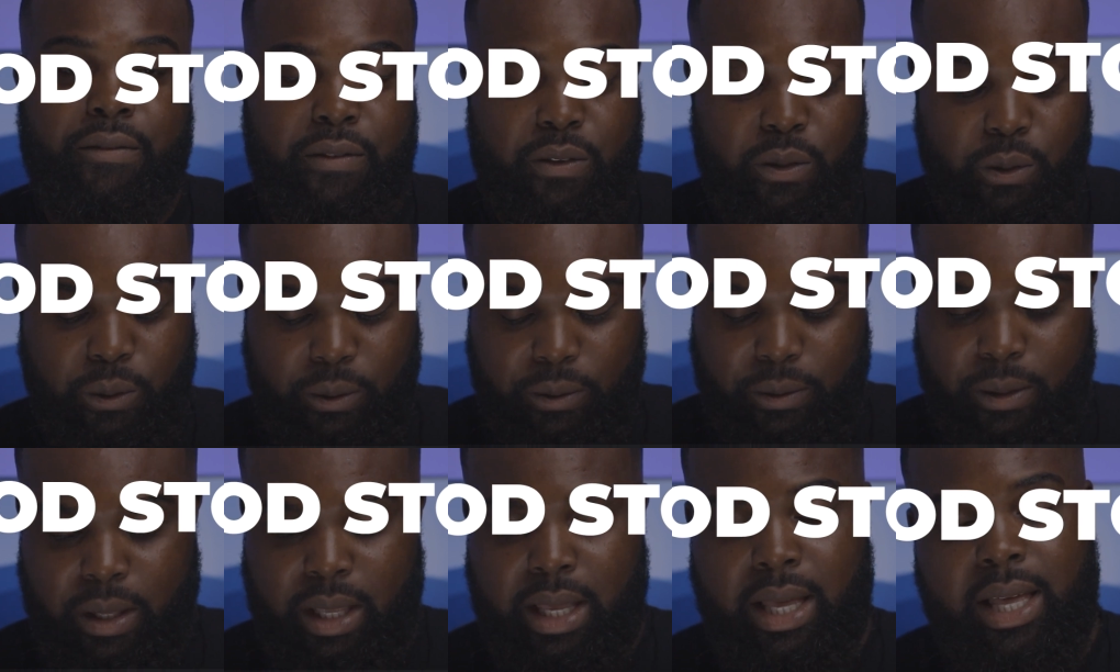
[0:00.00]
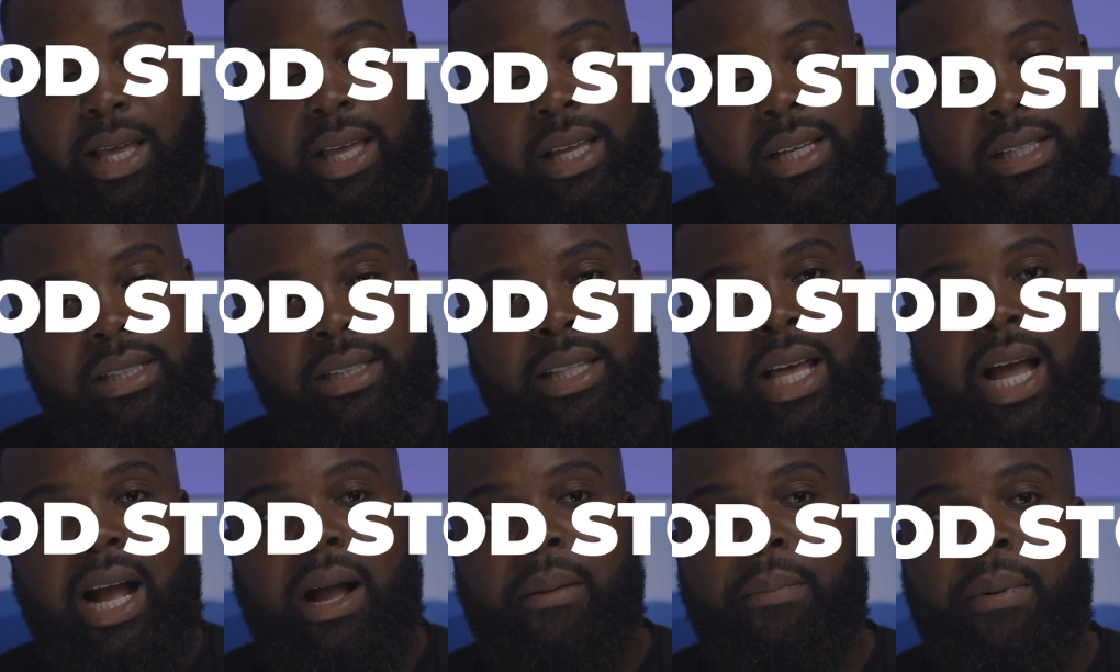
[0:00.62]
food.
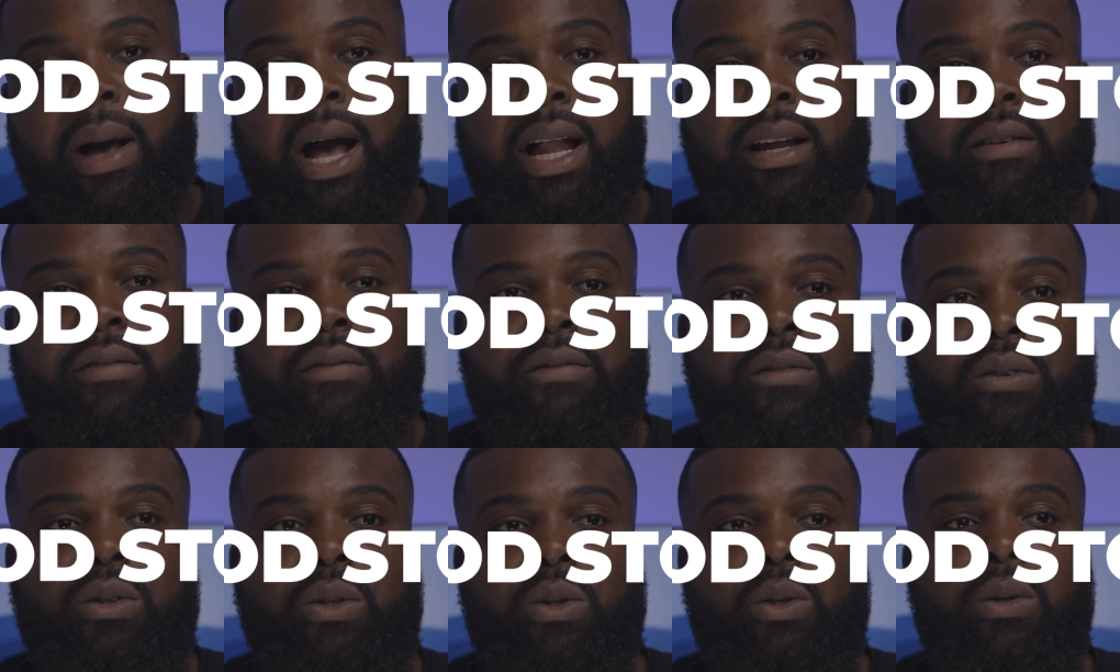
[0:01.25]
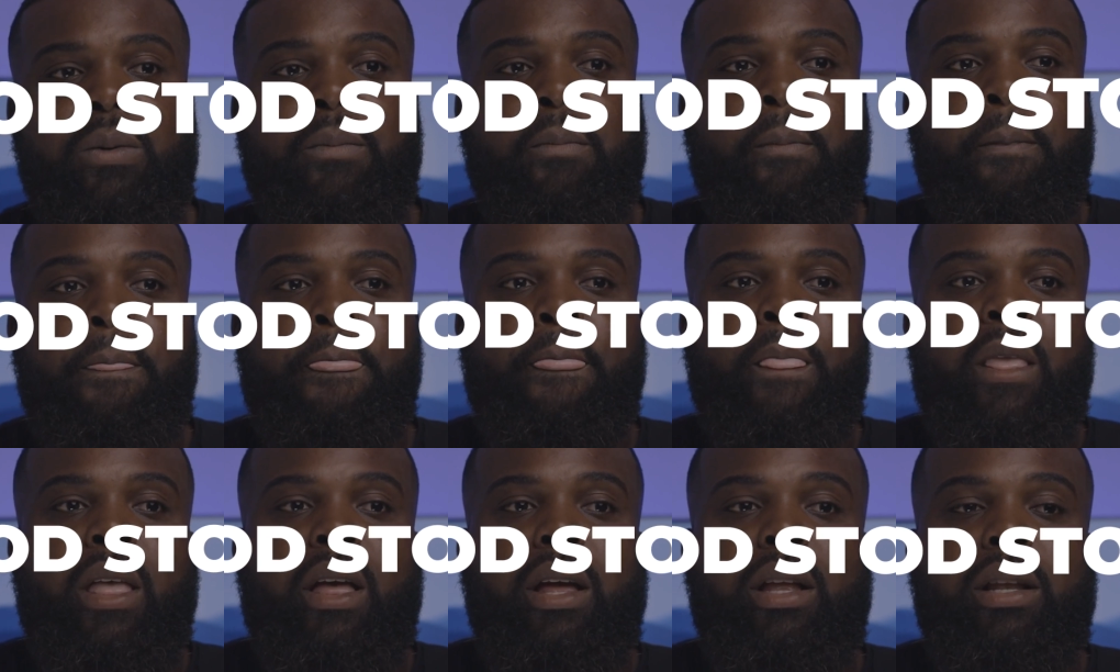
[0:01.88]
Stockpiling food
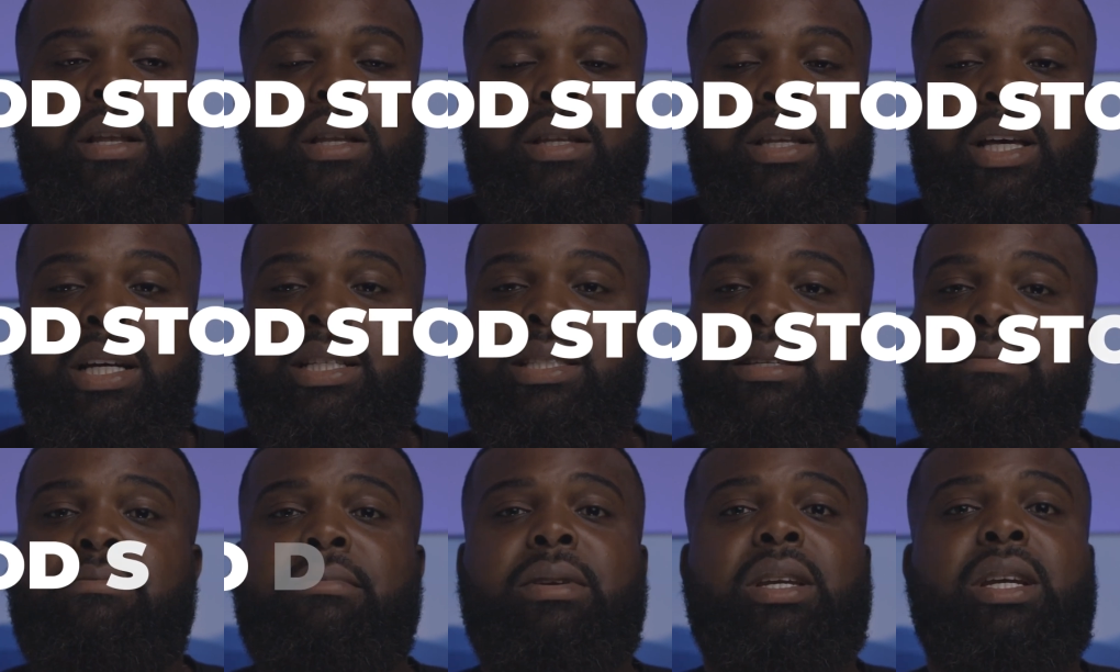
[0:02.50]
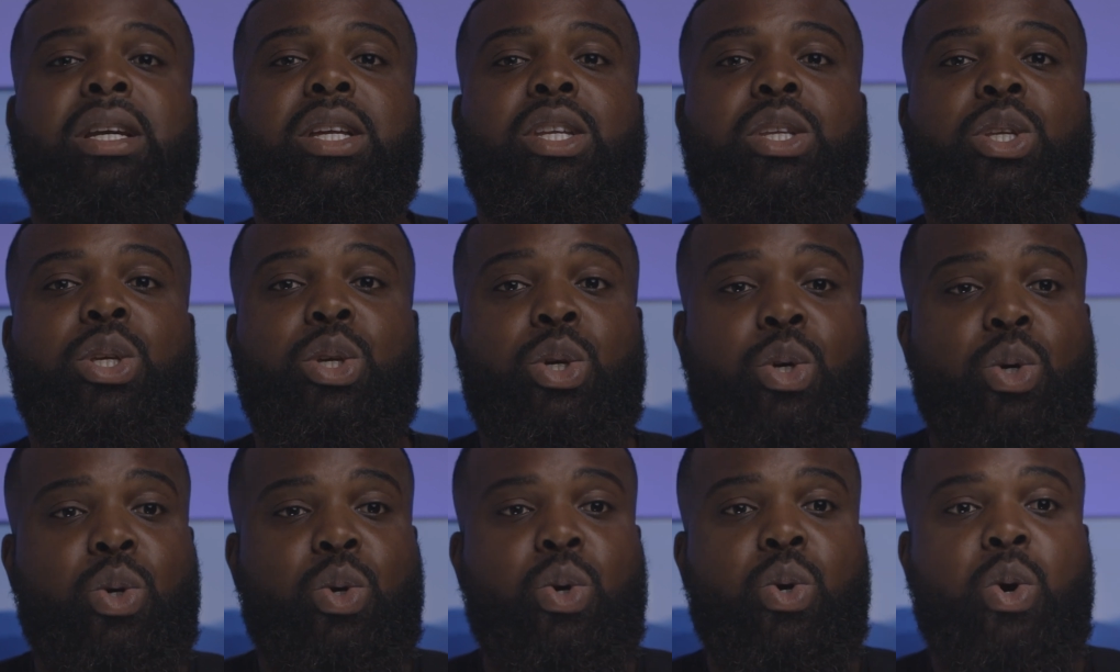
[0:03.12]
doesn't mean
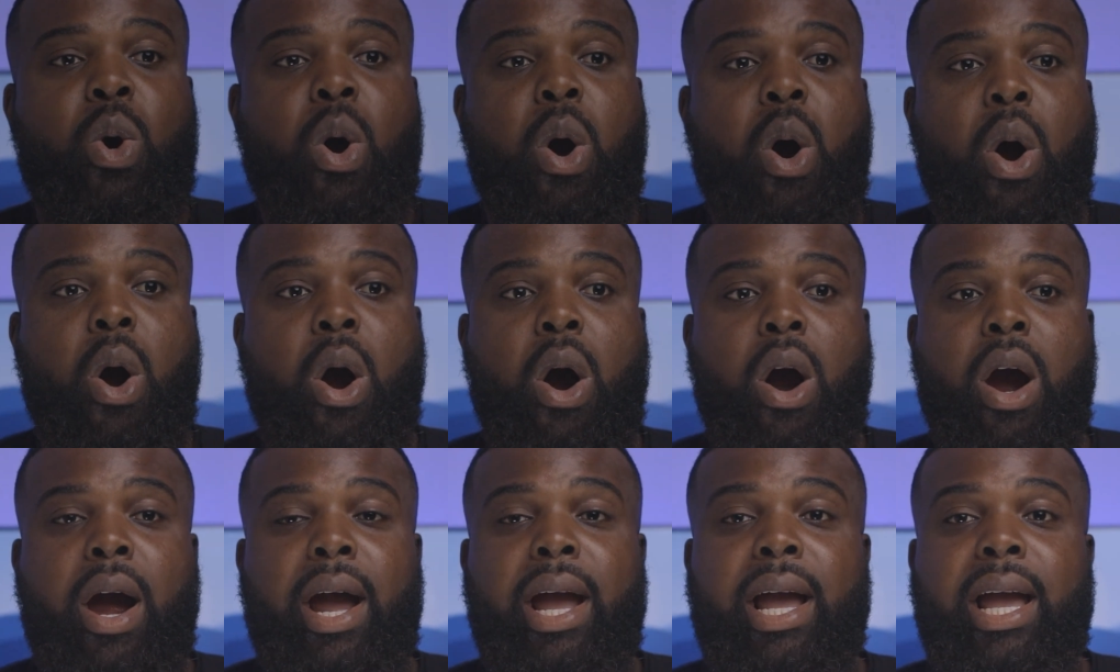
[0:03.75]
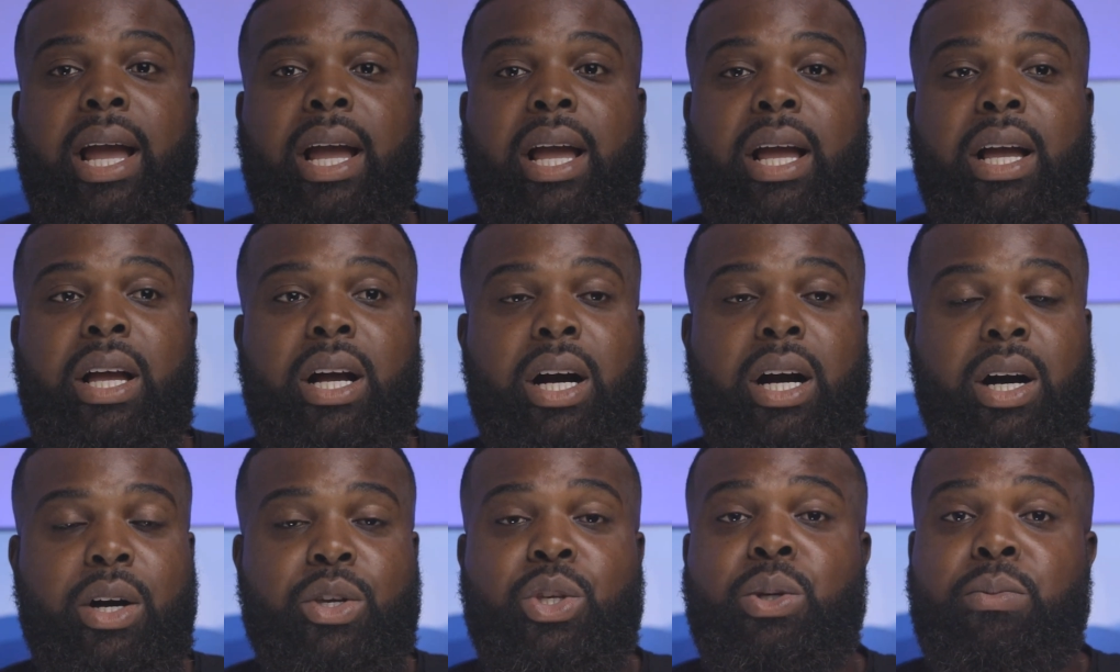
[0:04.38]
you
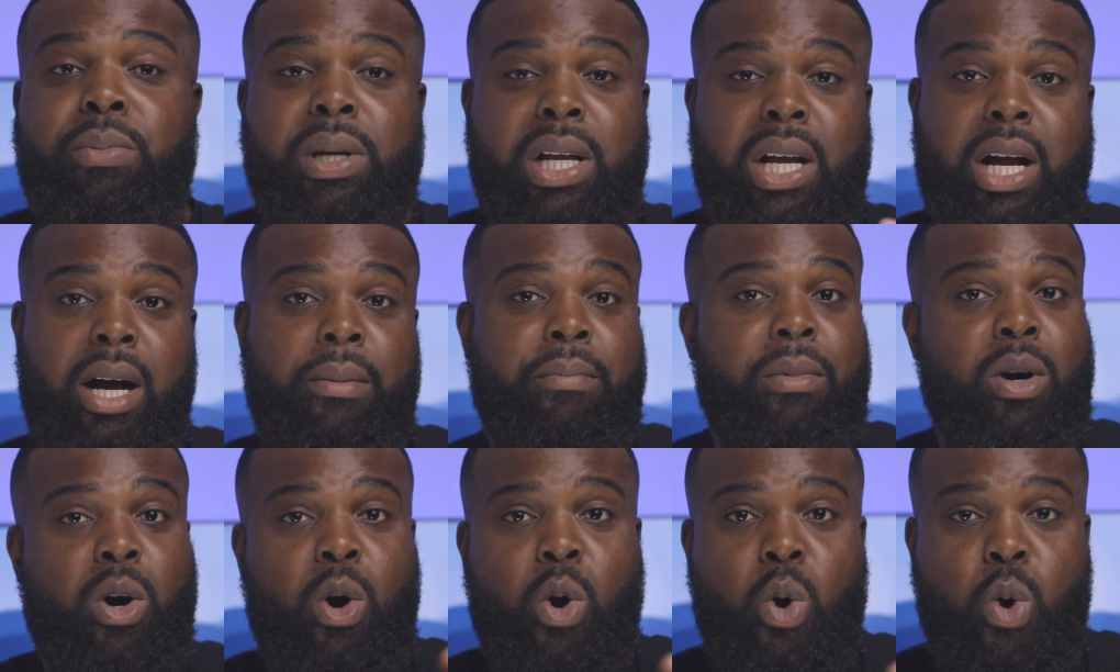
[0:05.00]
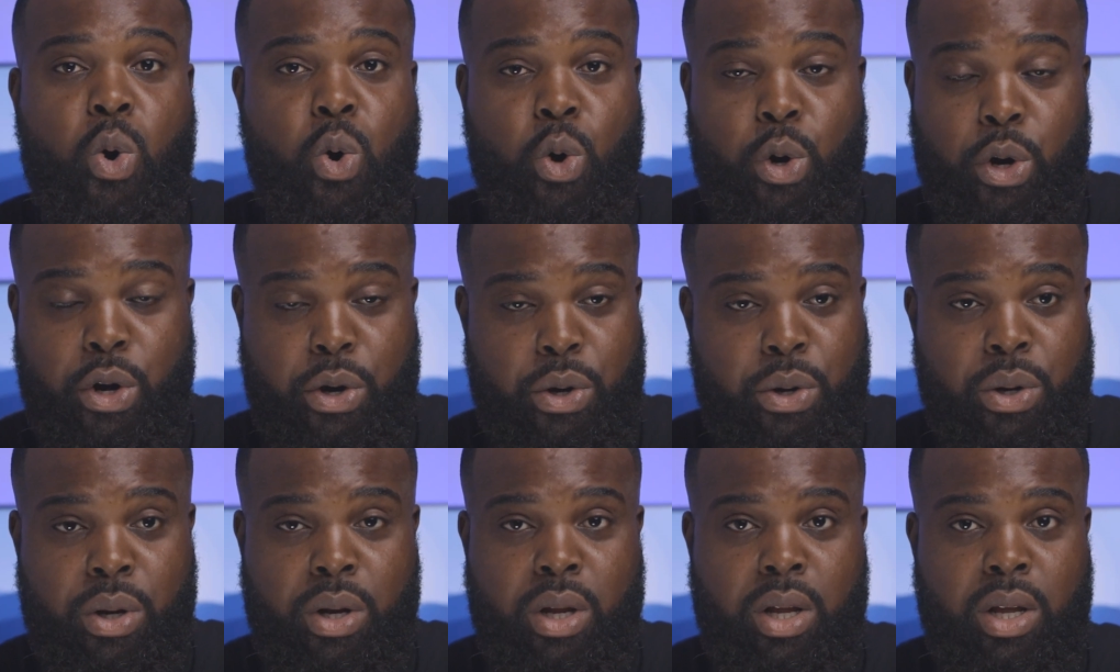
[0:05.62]
become a
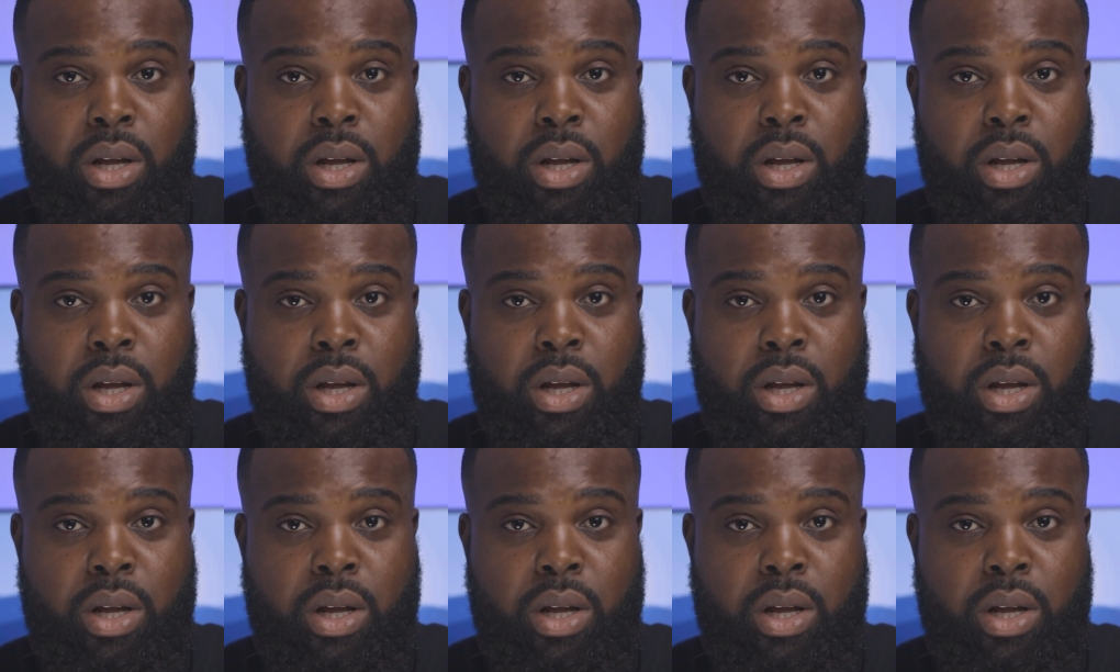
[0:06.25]
hoarder.